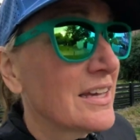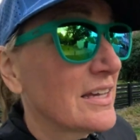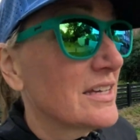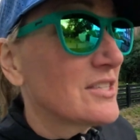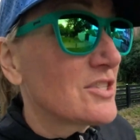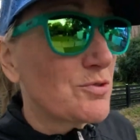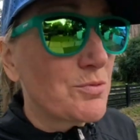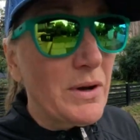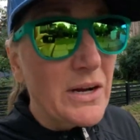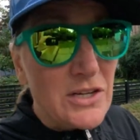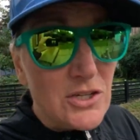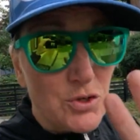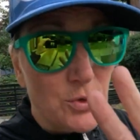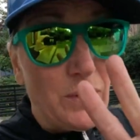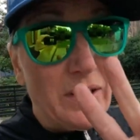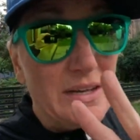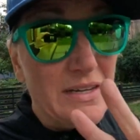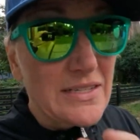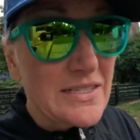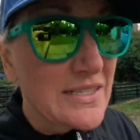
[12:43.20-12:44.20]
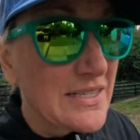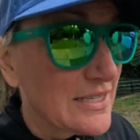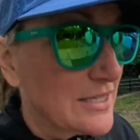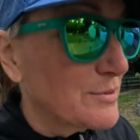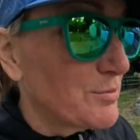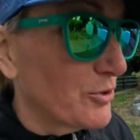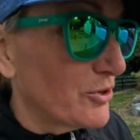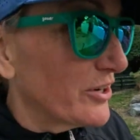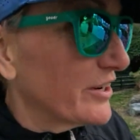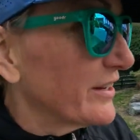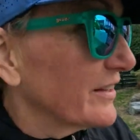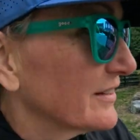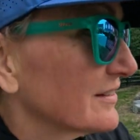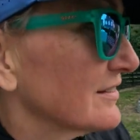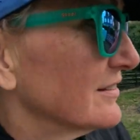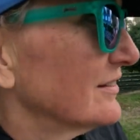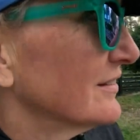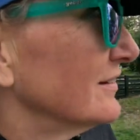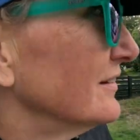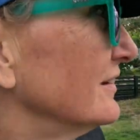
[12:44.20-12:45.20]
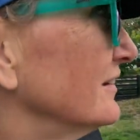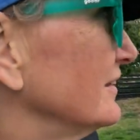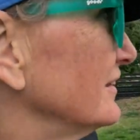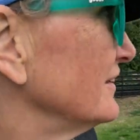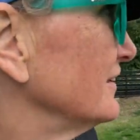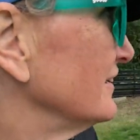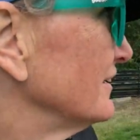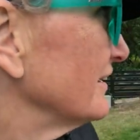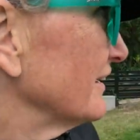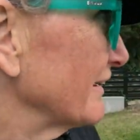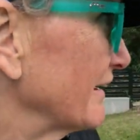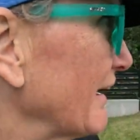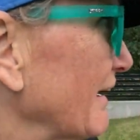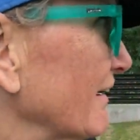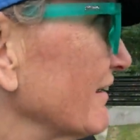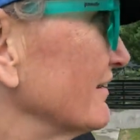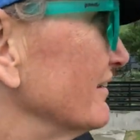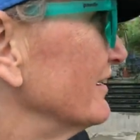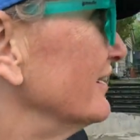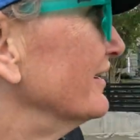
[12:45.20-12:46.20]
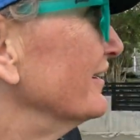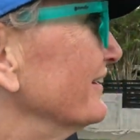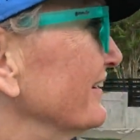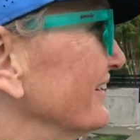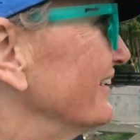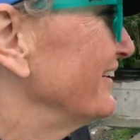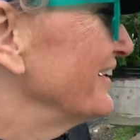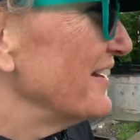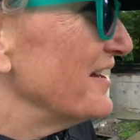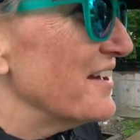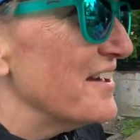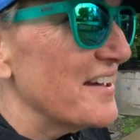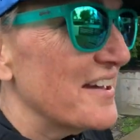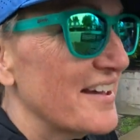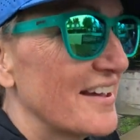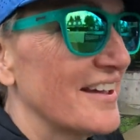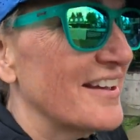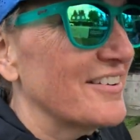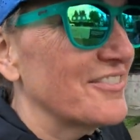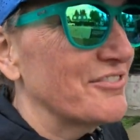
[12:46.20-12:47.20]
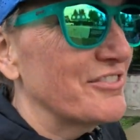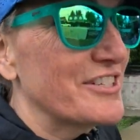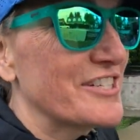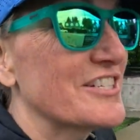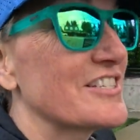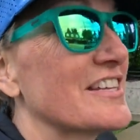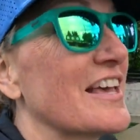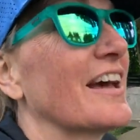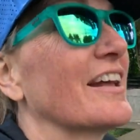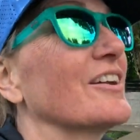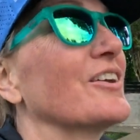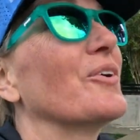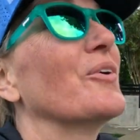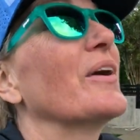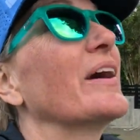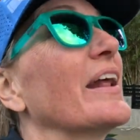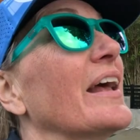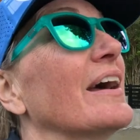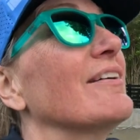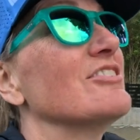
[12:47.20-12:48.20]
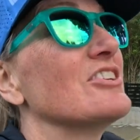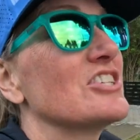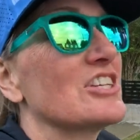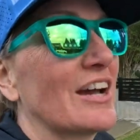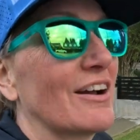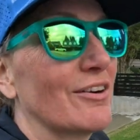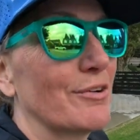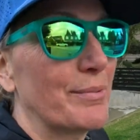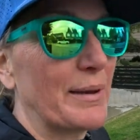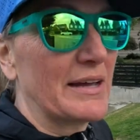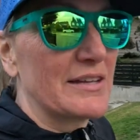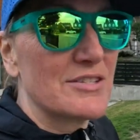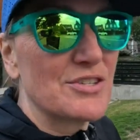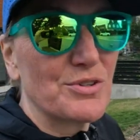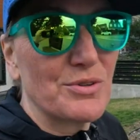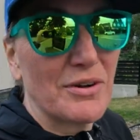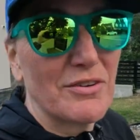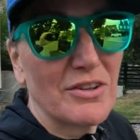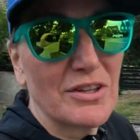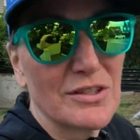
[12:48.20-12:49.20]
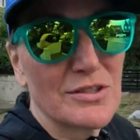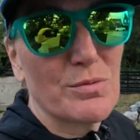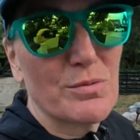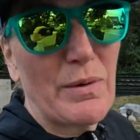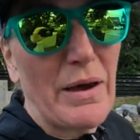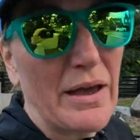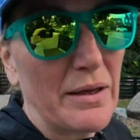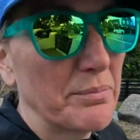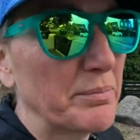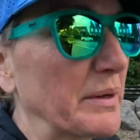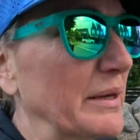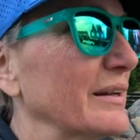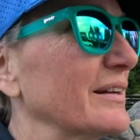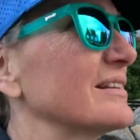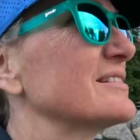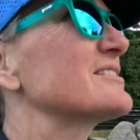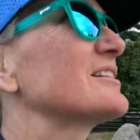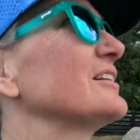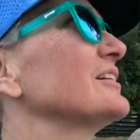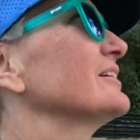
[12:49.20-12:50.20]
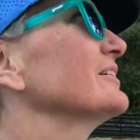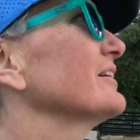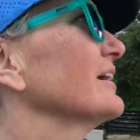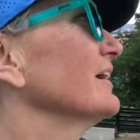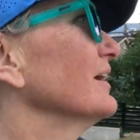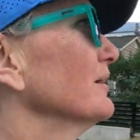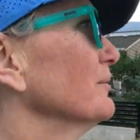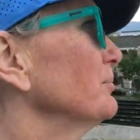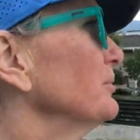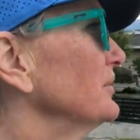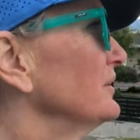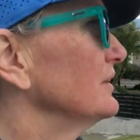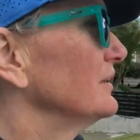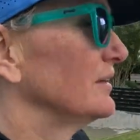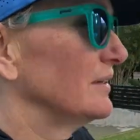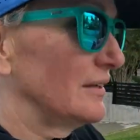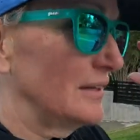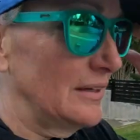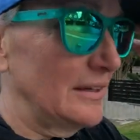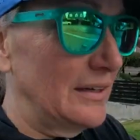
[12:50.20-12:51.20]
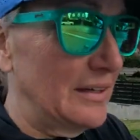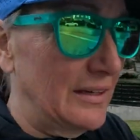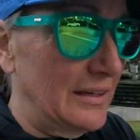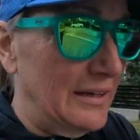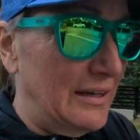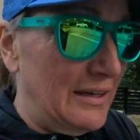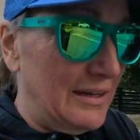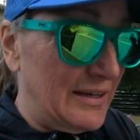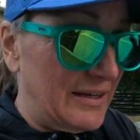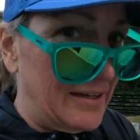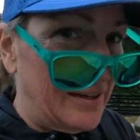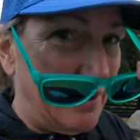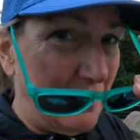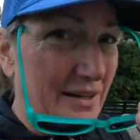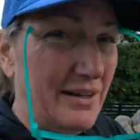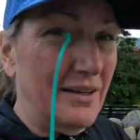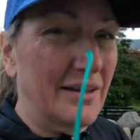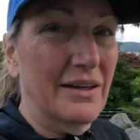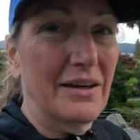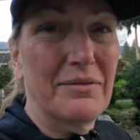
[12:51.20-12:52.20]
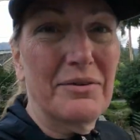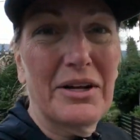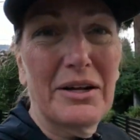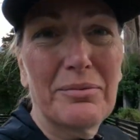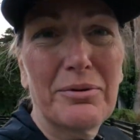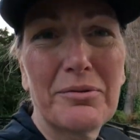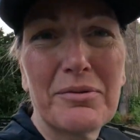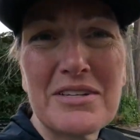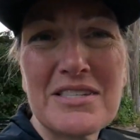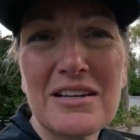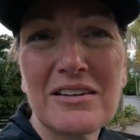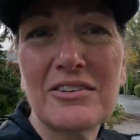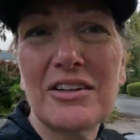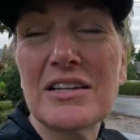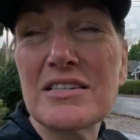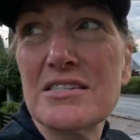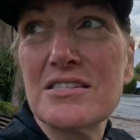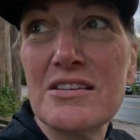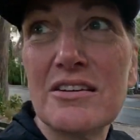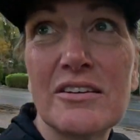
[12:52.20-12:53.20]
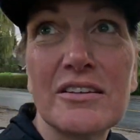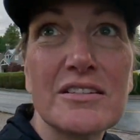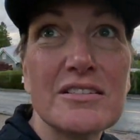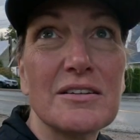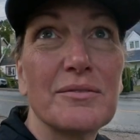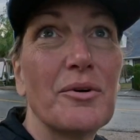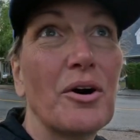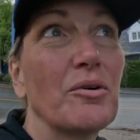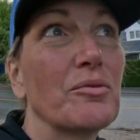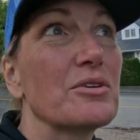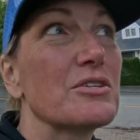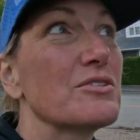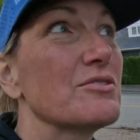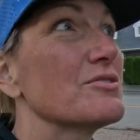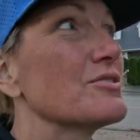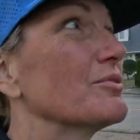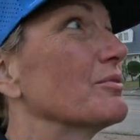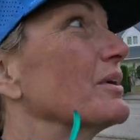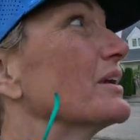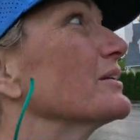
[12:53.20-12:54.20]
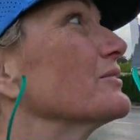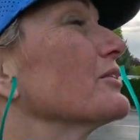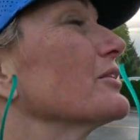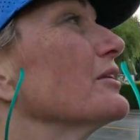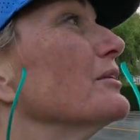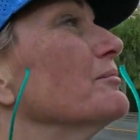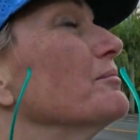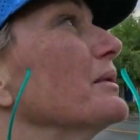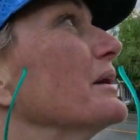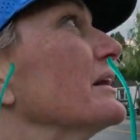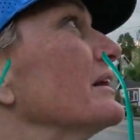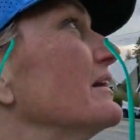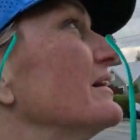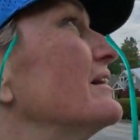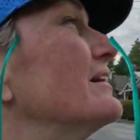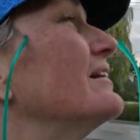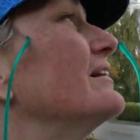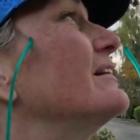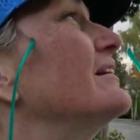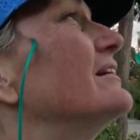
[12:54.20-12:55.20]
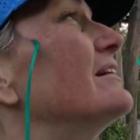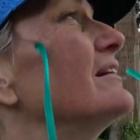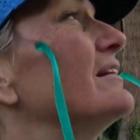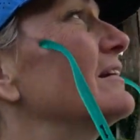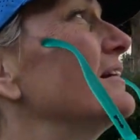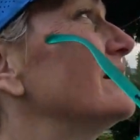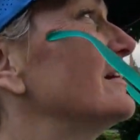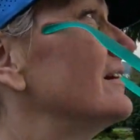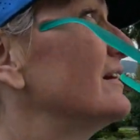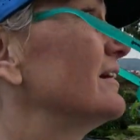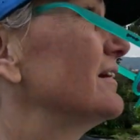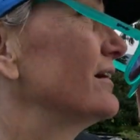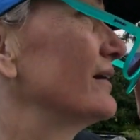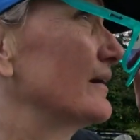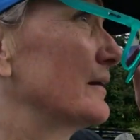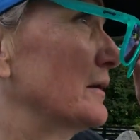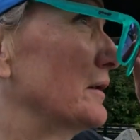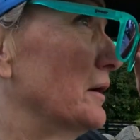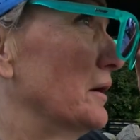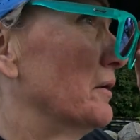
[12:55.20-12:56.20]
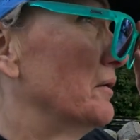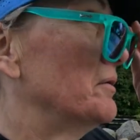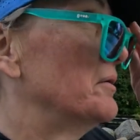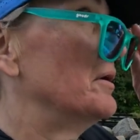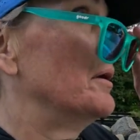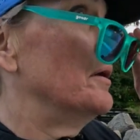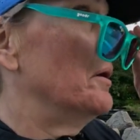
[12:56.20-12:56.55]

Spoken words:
It's rained twice this morning, again. We just had quite a heavy shower pass through. Everything's wet, but it's cleared up. I put my sunglasses on because I'm always used to running with them, but you know,